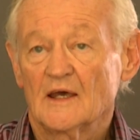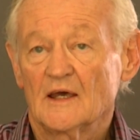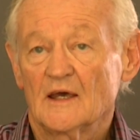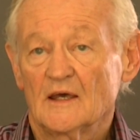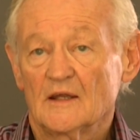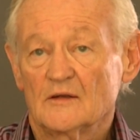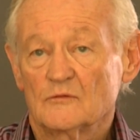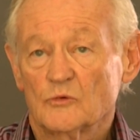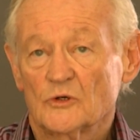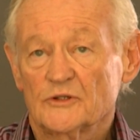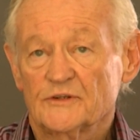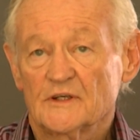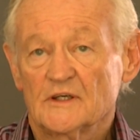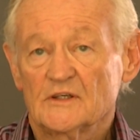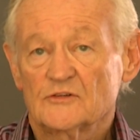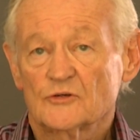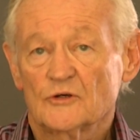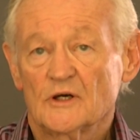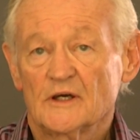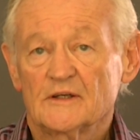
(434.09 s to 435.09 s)
And what they
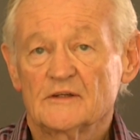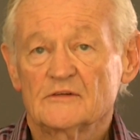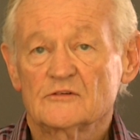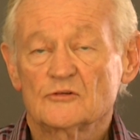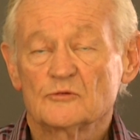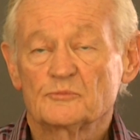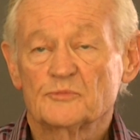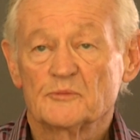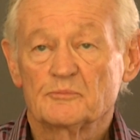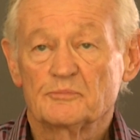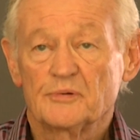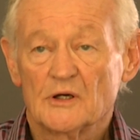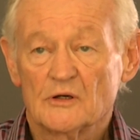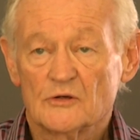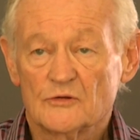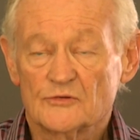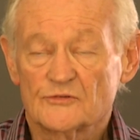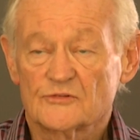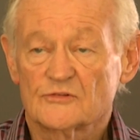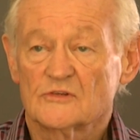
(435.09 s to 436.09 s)
tried to
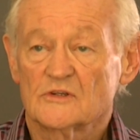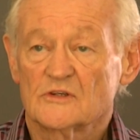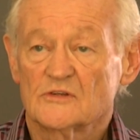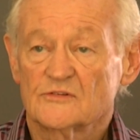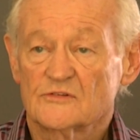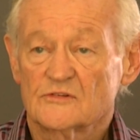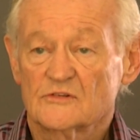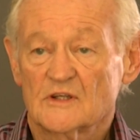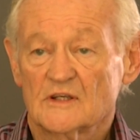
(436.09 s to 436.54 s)
propose is